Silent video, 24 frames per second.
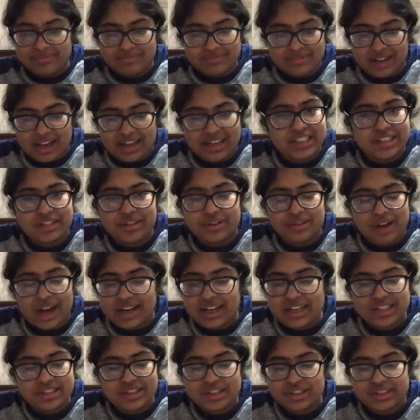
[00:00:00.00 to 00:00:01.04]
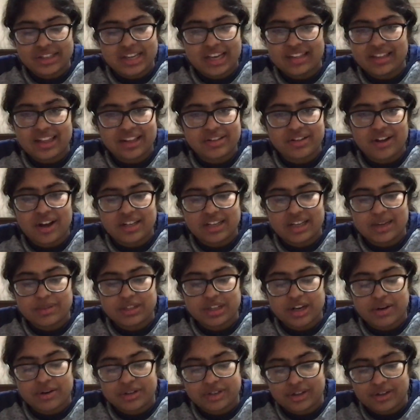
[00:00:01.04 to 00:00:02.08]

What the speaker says: I need to go. I need to just take this goddamn shower.